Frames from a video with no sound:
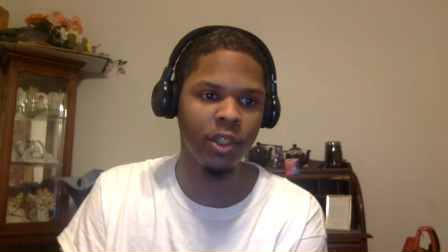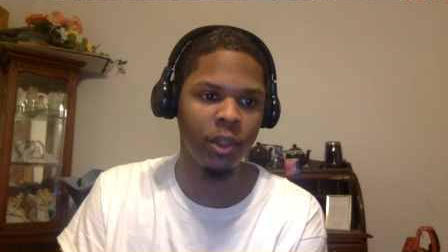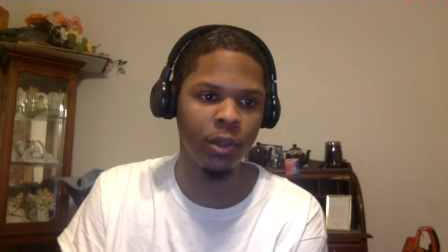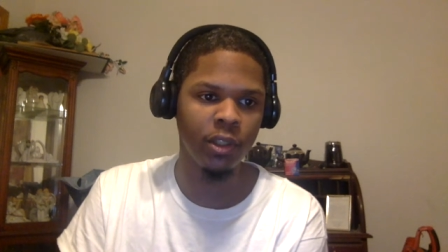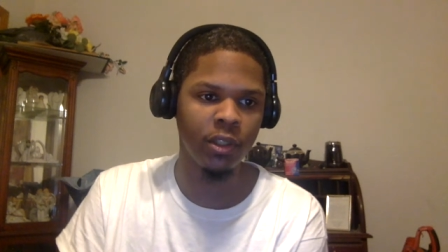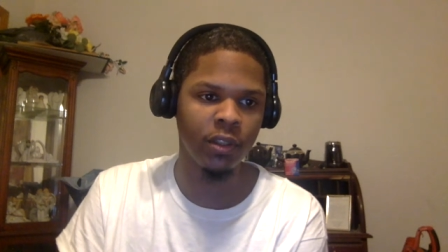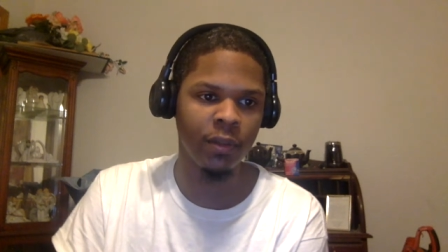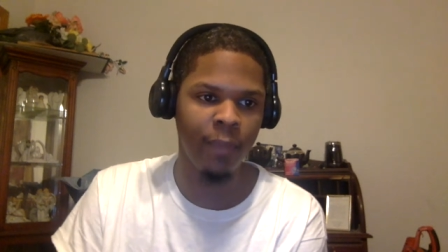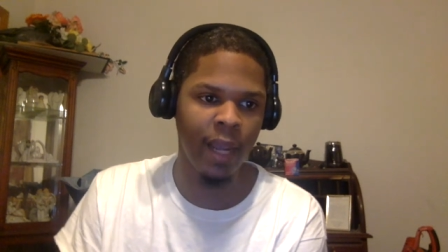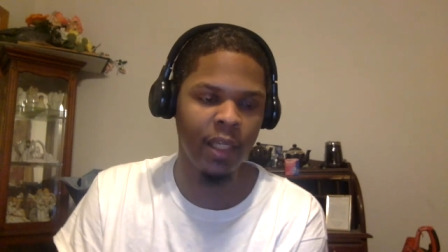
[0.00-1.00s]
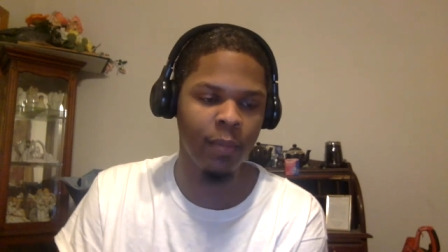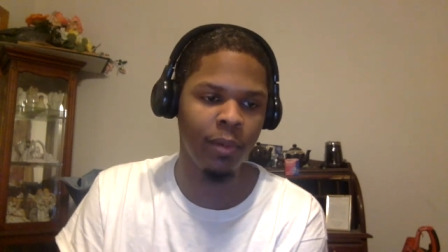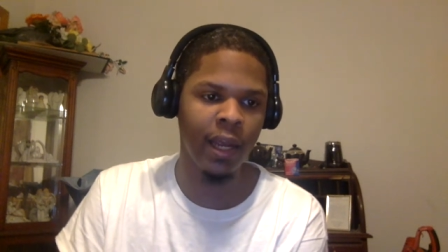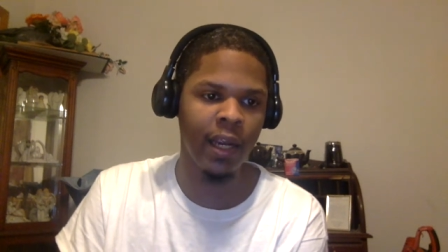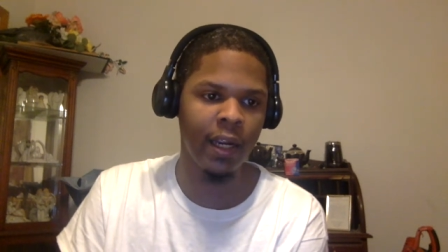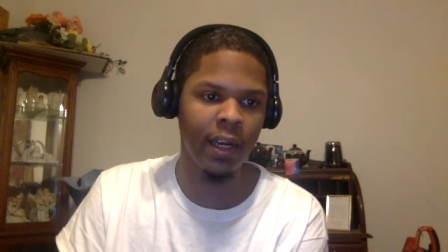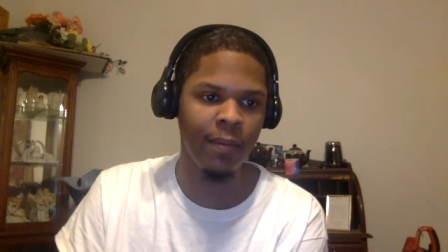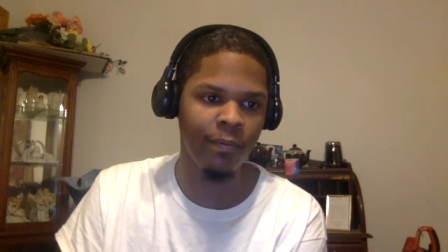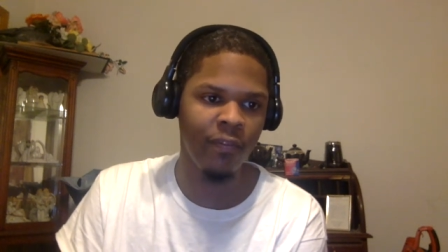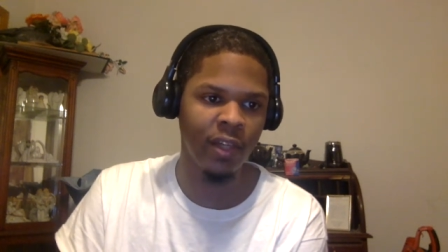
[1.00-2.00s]
do is to make the play
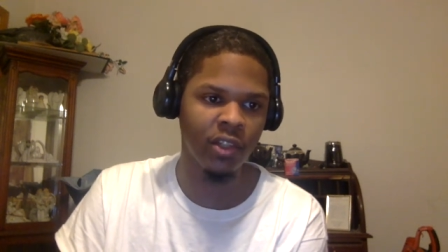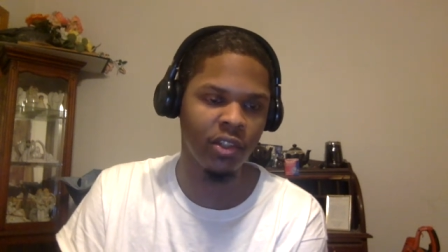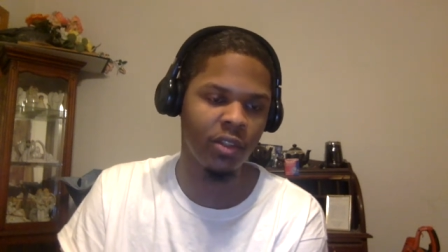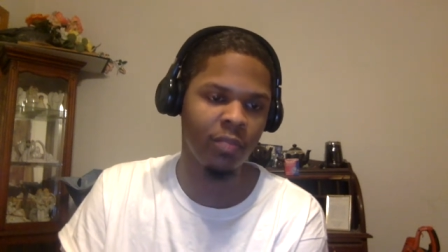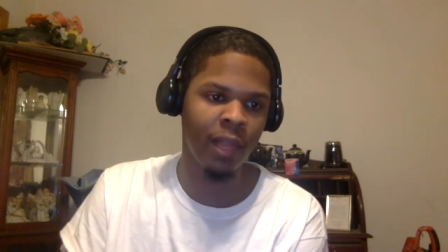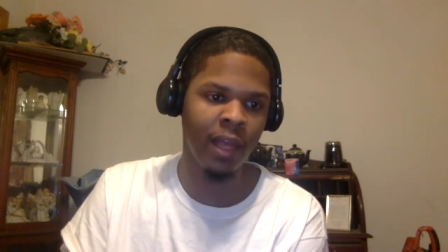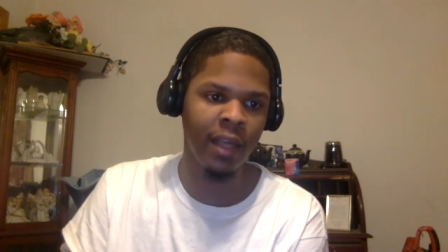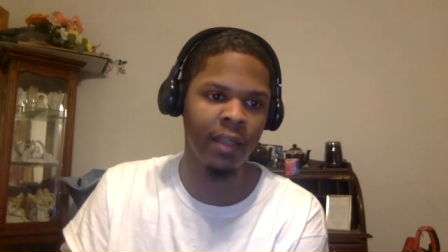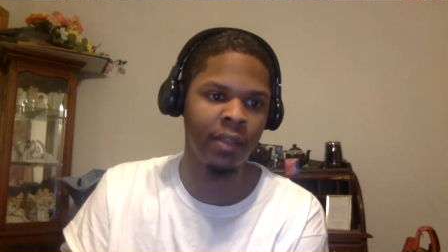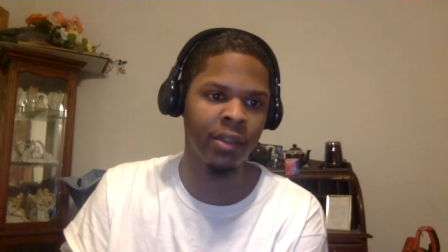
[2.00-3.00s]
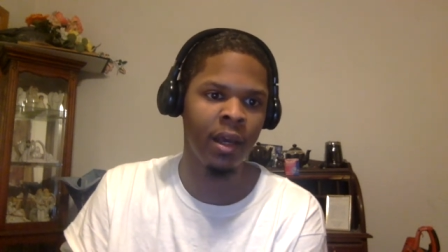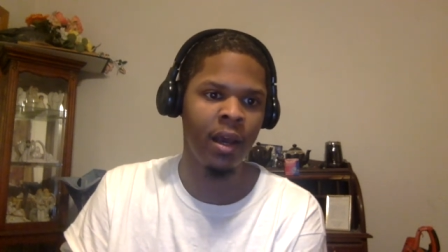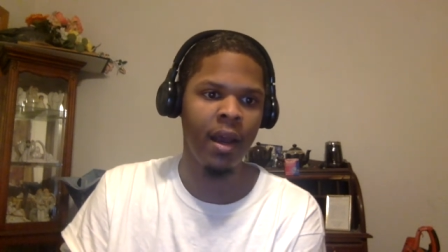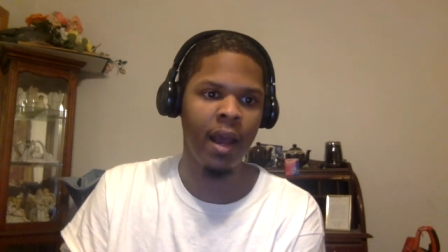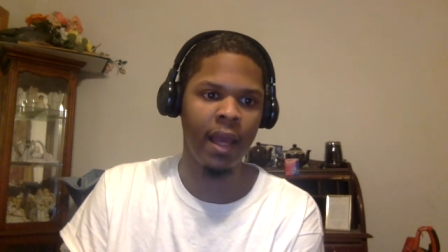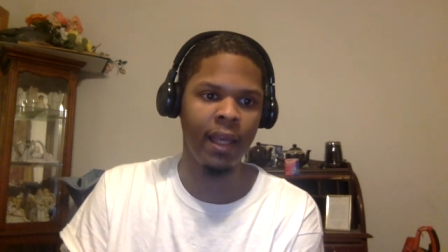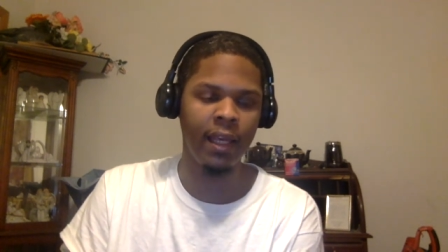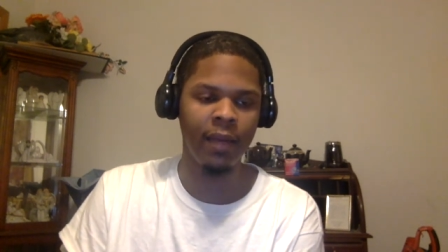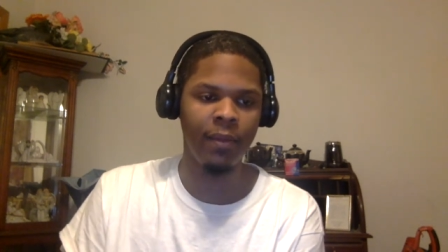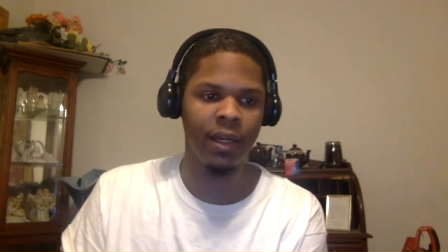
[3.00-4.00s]
and finish his plays, and he
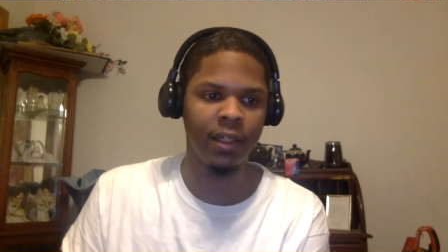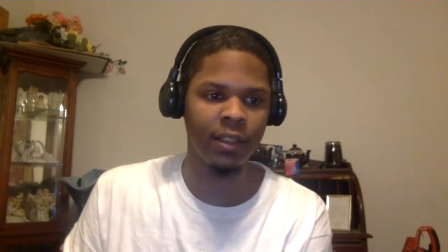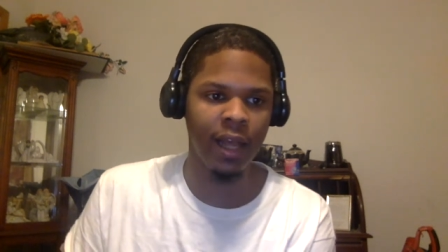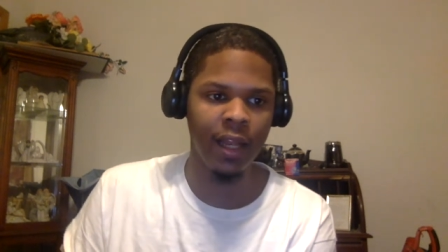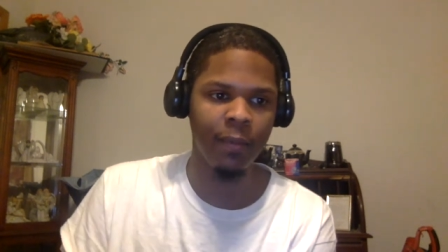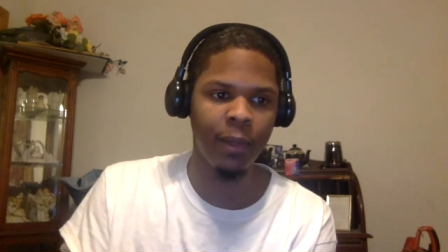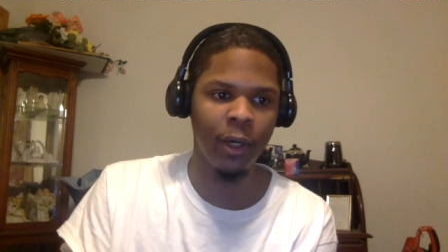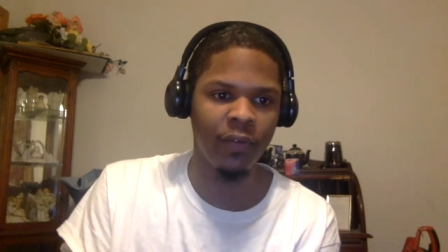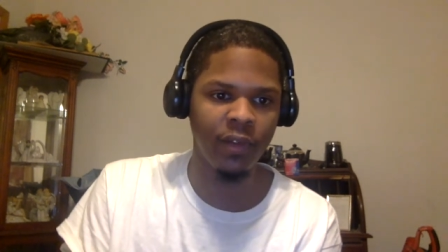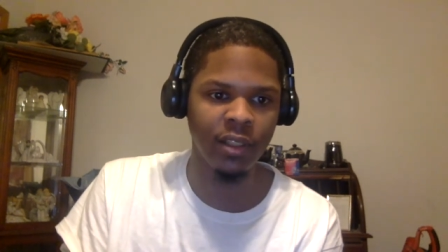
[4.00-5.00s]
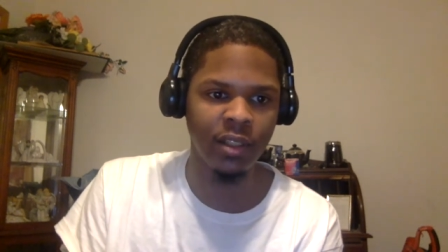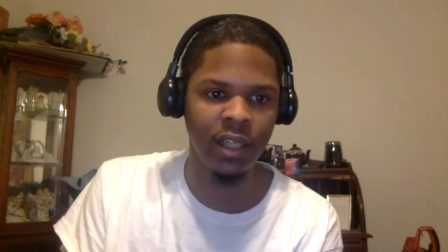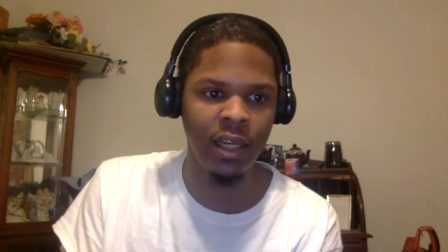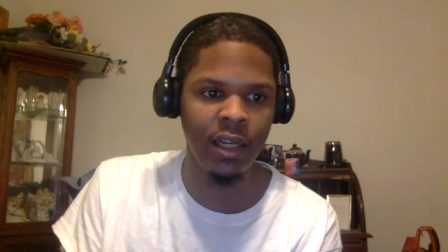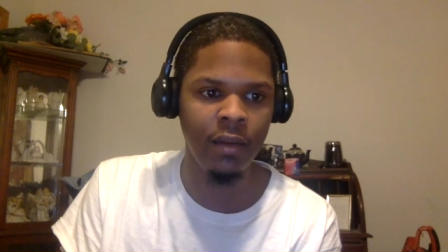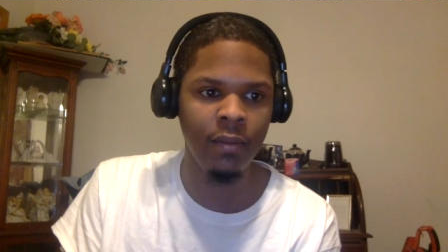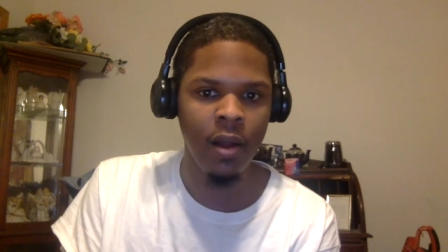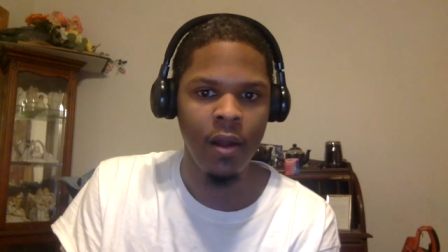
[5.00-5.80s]
can be a solid player for this team.